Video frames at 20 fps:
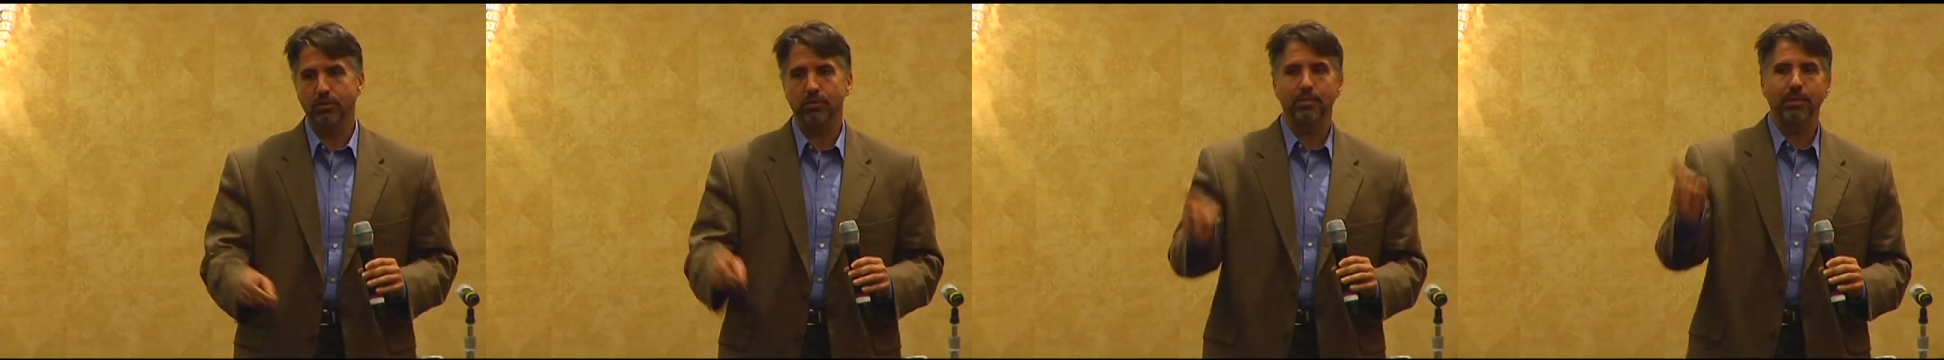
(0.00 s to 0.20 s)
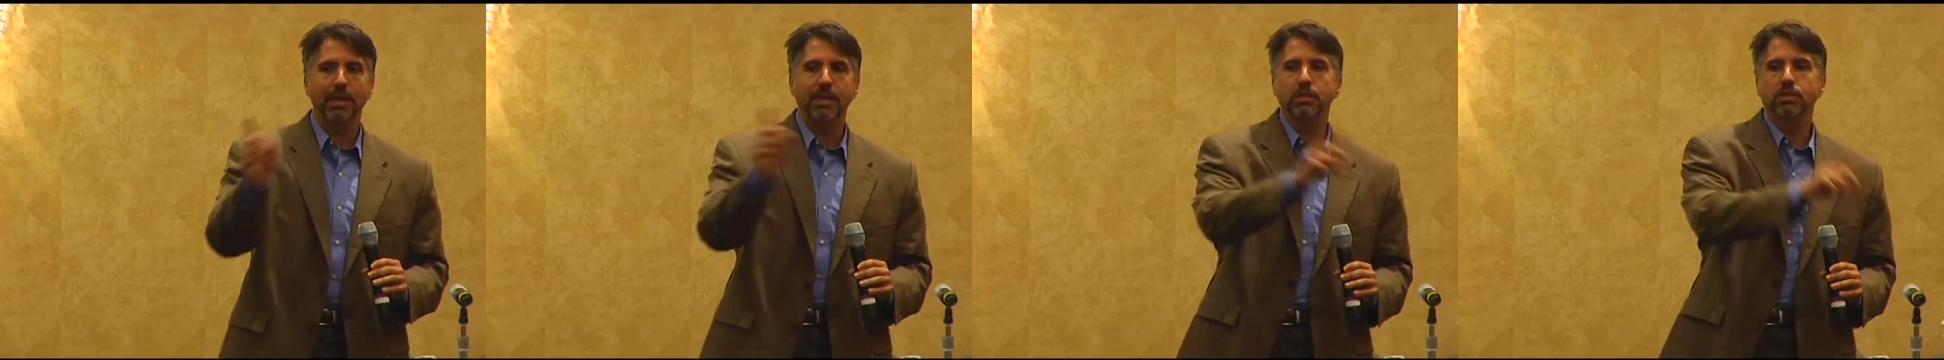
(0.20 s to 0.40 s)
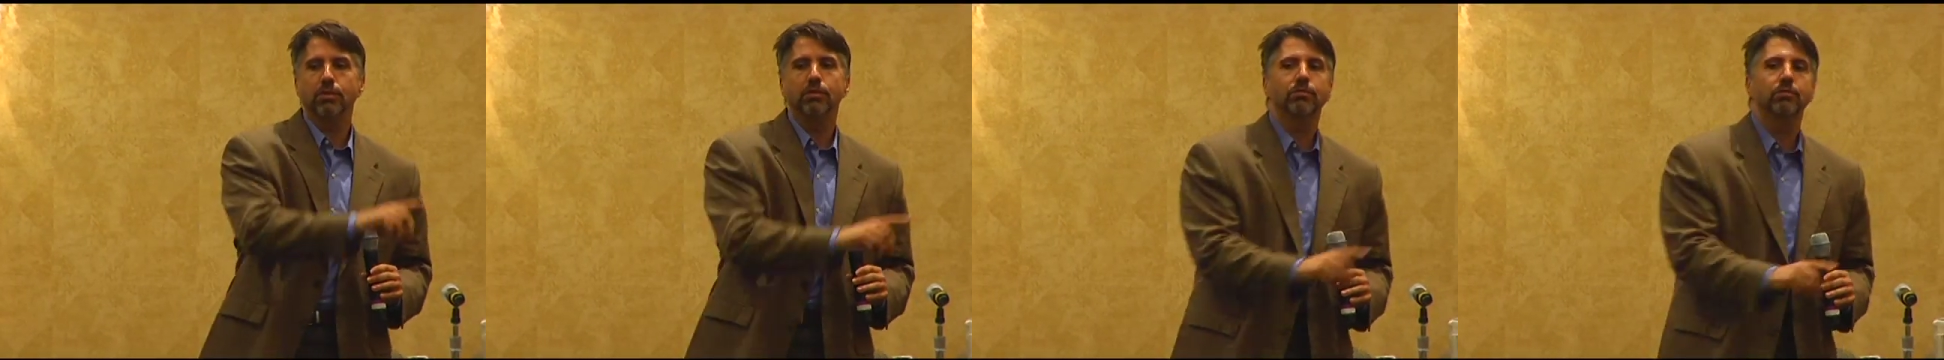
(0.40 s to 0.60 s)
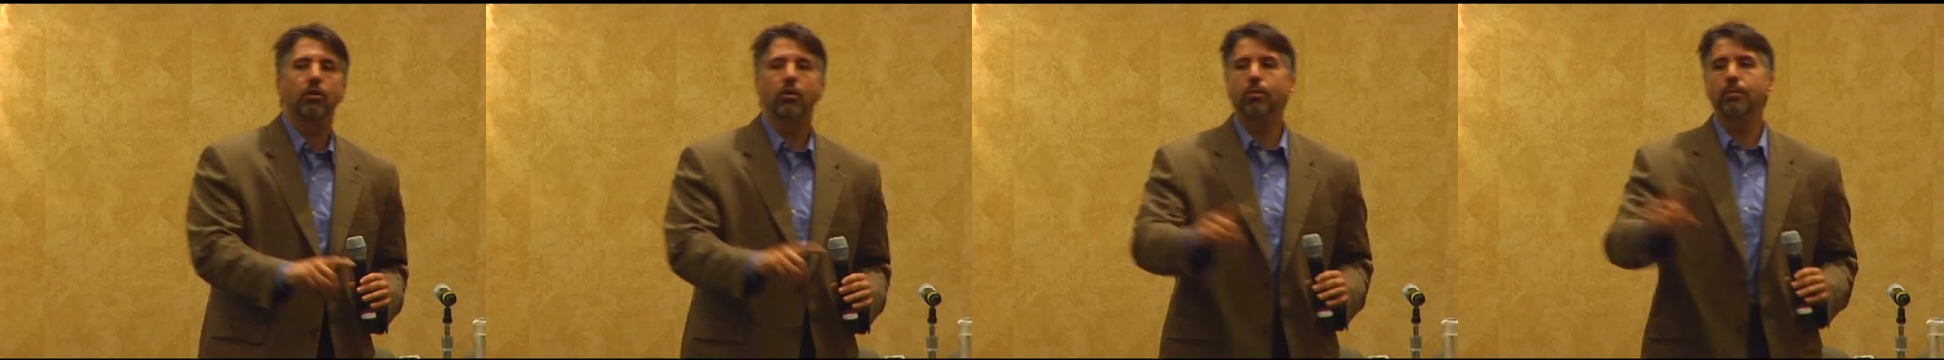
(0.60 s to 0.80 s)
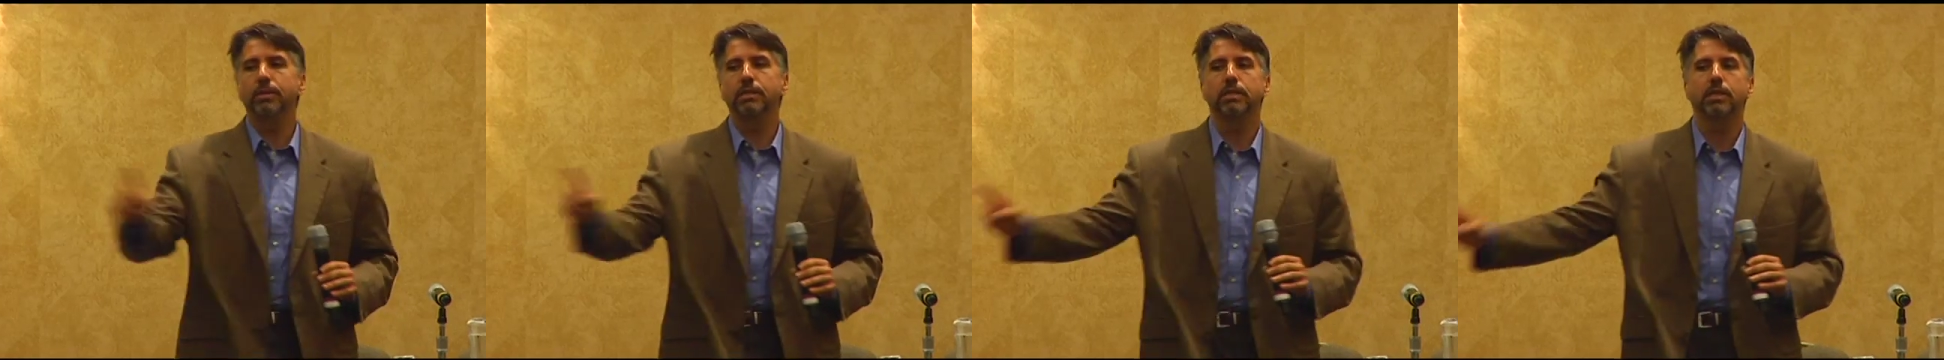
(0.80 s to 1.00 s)
from ancient
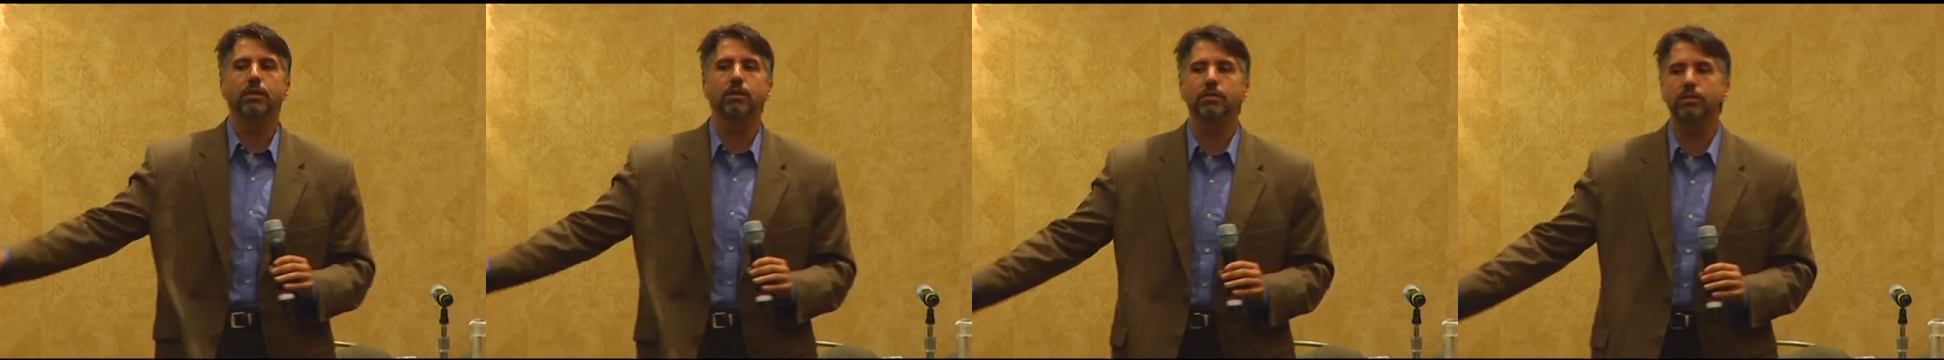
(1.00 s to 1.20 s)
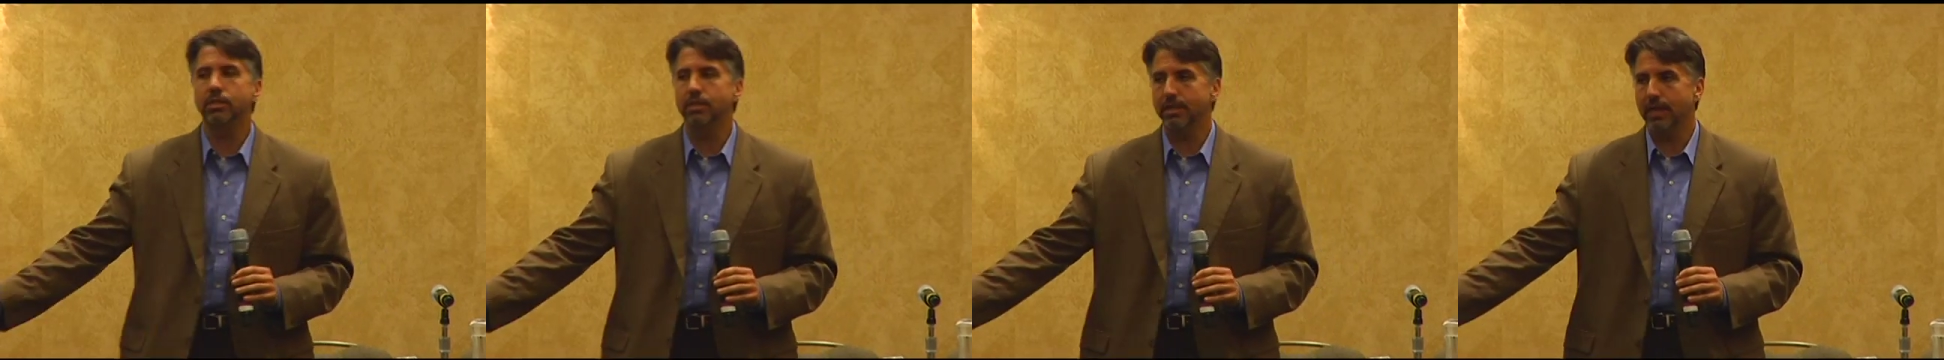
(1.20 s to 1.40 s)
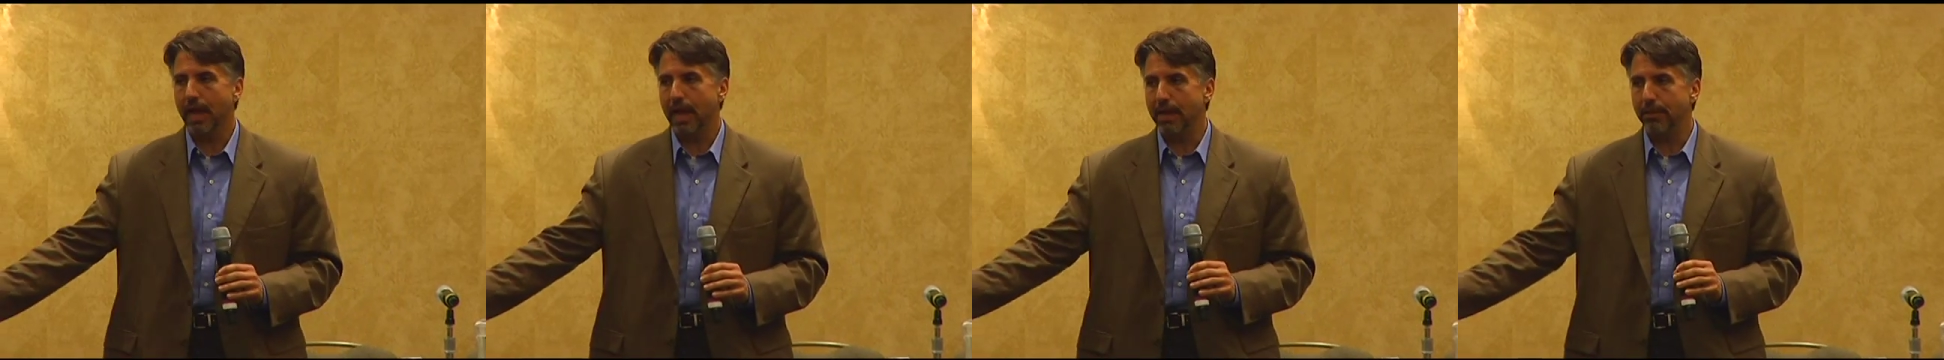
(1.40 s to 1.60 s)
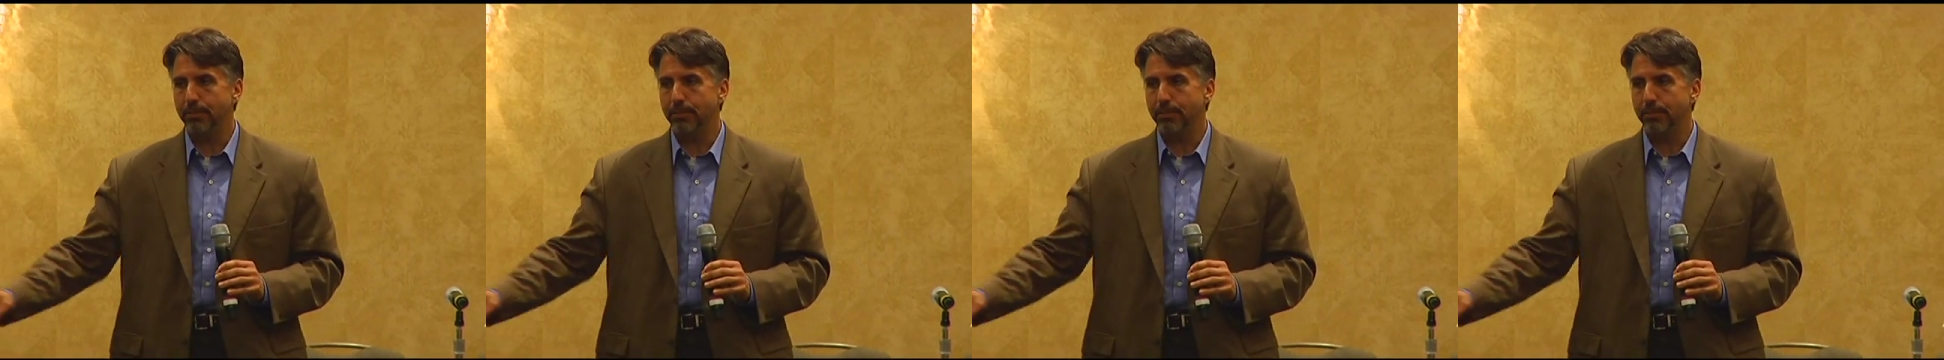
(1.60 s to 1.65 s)
Rome until today,